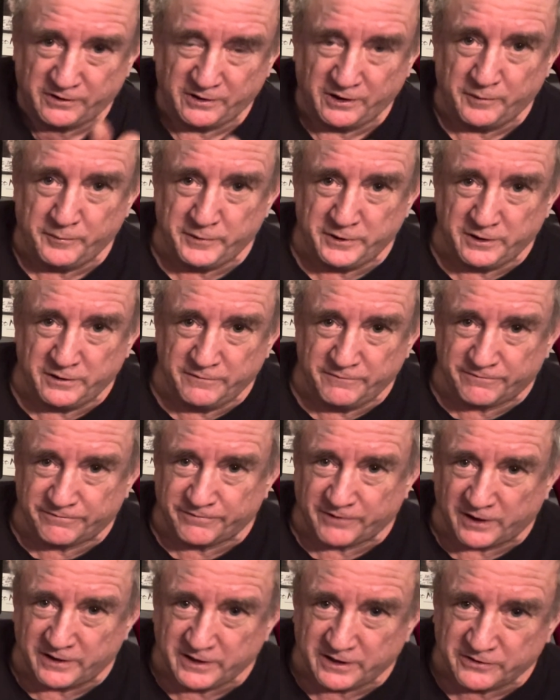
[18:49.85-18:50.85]
imminent
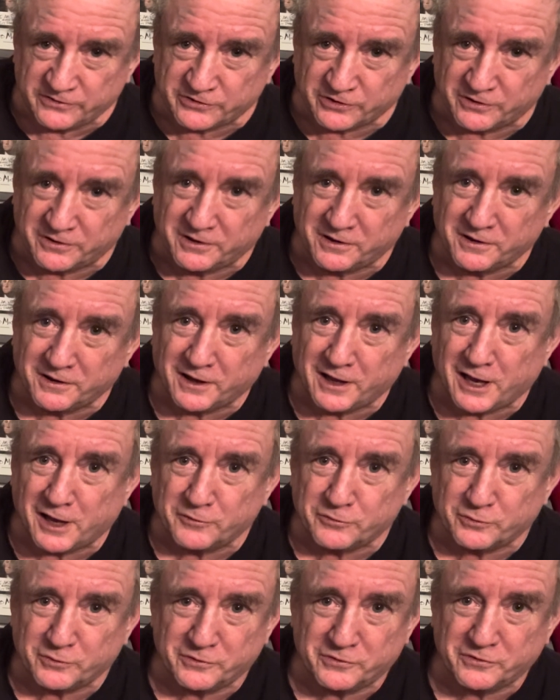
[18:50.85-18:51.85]
financial
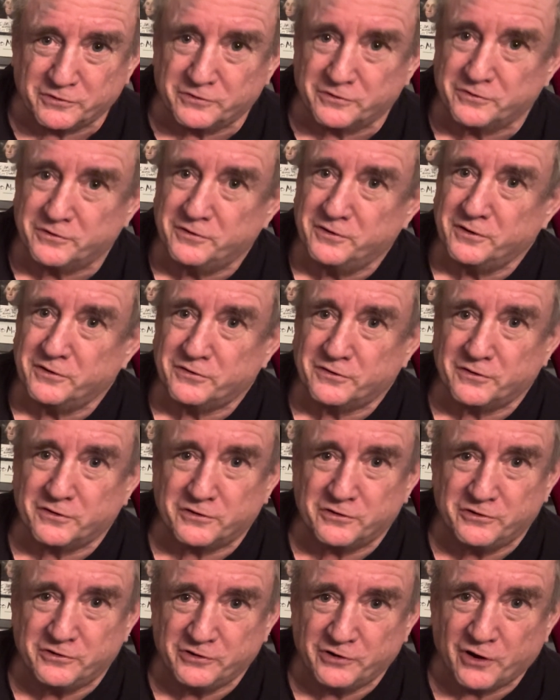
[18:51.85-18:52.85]
collapse, which is just a
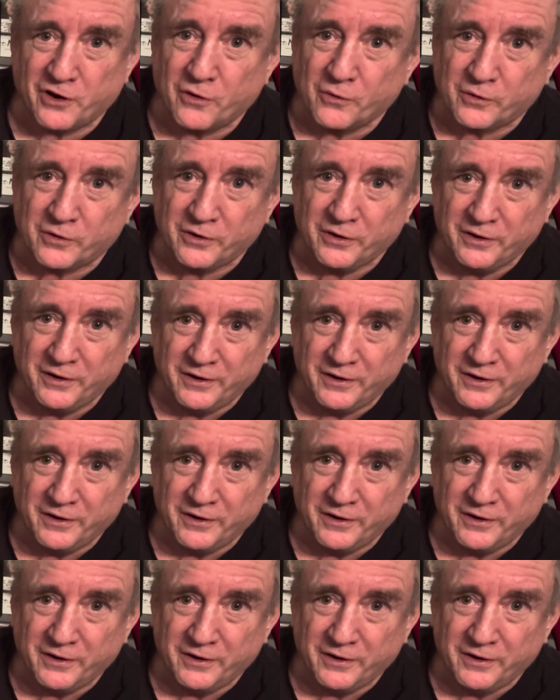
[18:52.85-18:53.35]
joke.